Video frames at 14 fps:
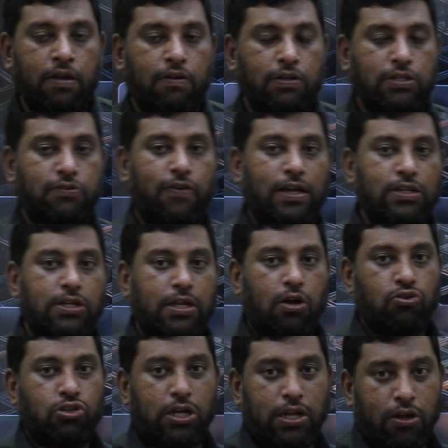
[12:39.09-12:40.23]
which is functioning
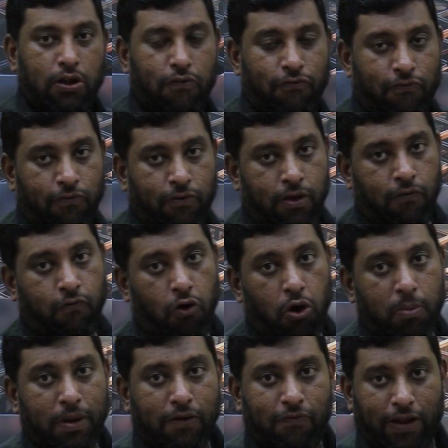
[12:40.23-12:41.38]
outside your
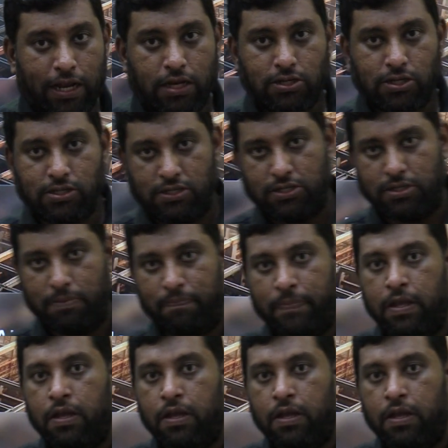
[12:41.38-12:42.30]
formal financial system.